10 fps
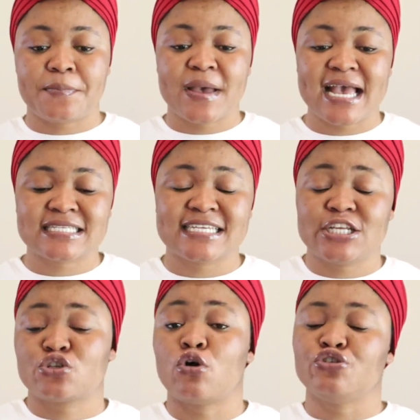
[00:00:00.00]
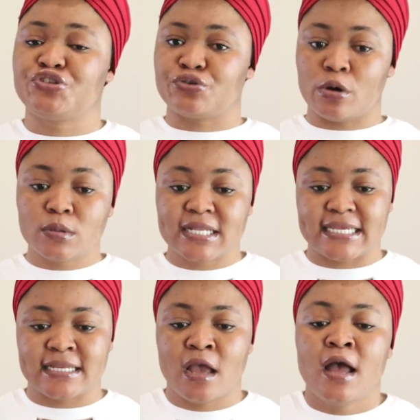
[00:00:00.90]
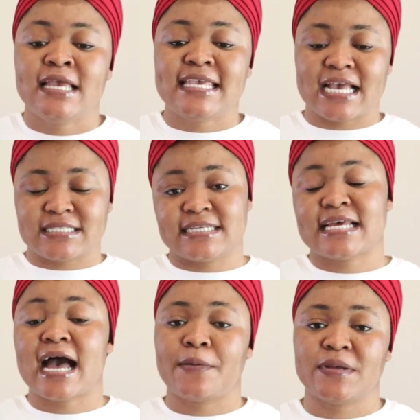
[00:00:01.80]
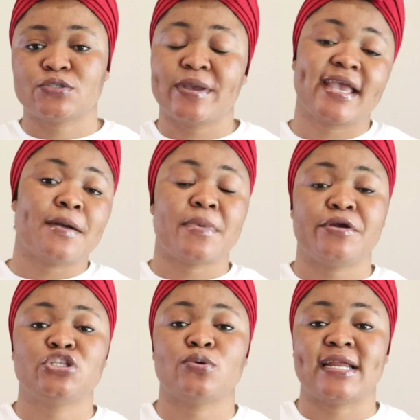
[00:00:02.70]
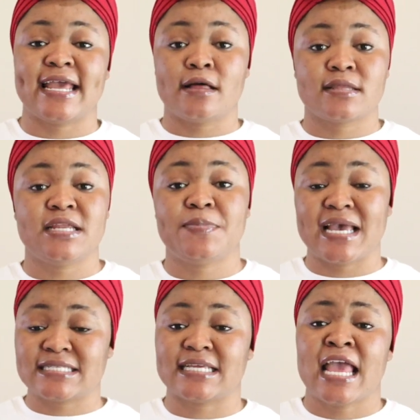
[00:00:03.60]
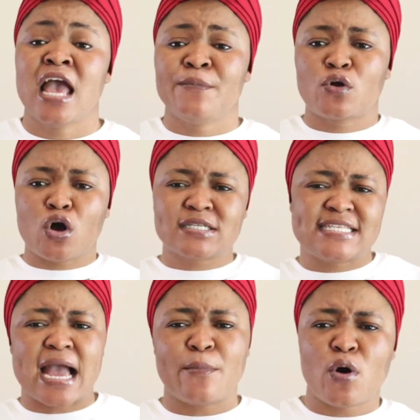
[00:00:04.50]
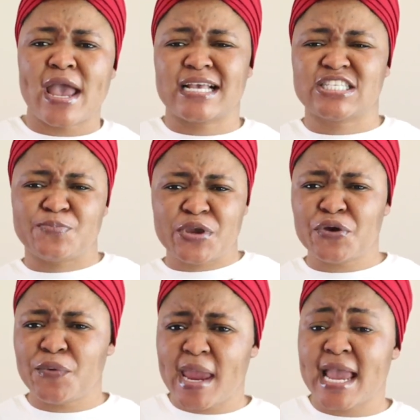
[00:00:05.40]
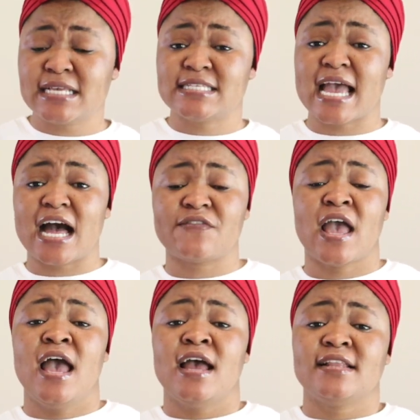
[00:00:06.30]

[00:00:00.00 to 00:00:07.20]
the person is controlling yes it happens when you get married to an elderly person because they are more experienced they have